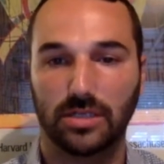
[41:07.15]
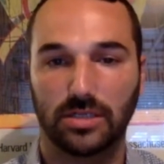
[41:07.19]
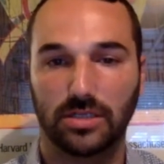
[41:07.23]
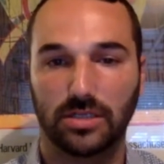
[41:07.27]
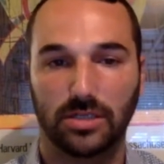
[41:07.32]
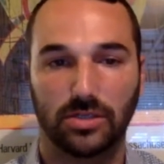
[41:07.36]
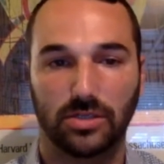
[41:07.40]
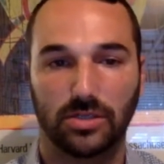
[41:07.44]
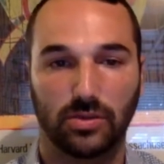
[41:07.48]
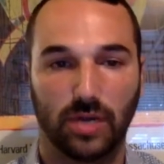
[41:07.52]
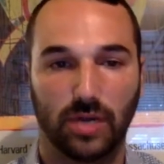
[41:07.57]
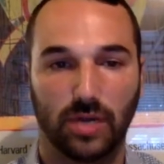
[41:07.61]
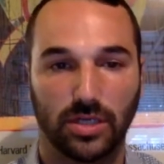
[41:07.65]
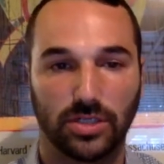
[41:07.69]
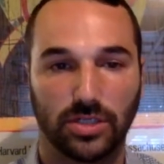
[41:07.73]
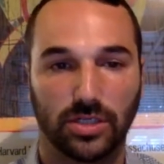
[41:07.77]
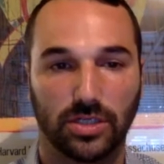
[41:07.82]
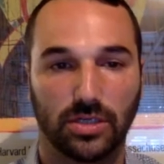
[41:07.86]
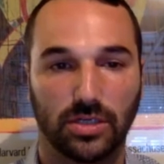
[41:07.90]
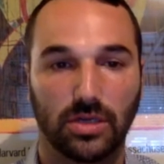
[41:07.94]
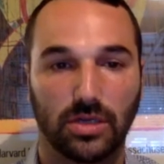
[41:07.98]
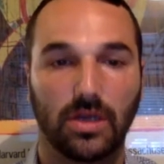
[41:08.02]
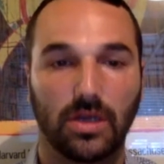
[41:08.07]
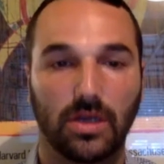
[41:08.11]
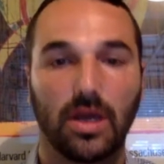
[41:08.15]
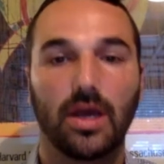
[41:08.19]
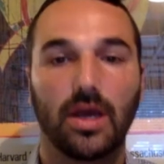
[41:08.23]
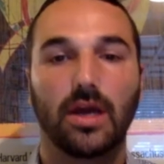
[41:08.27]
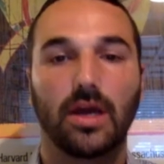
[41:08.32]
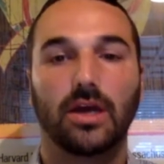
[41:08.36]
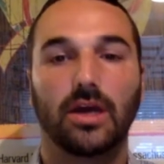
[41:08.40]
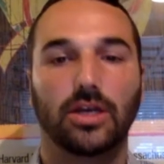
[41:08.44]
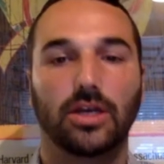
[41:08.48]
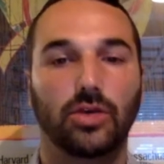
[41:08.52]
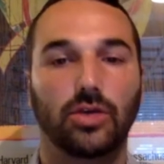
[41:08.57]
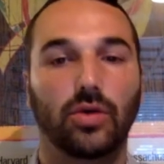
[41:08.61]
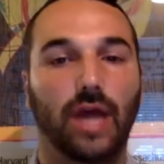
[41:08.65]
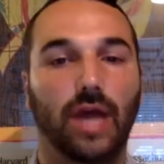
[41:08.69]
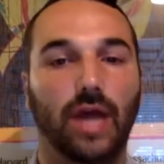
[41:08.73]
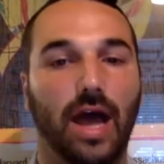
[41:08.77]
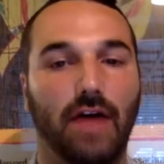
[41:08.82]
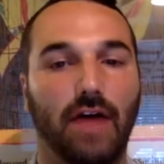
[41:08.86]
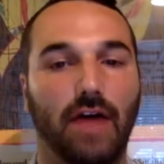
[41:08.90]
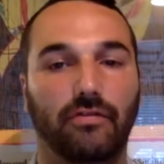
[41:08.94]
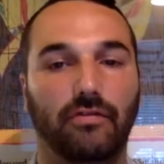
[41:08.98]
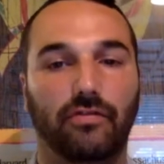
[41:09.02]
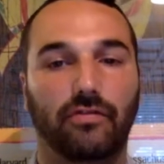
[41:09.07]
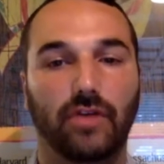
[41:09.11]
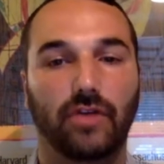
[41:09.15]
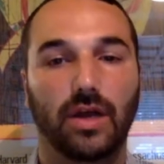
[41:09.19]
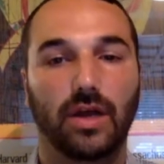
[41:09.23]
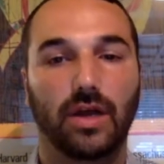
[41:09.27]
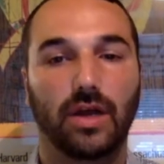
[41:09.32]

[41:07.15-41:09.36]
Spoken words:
situation, you would have,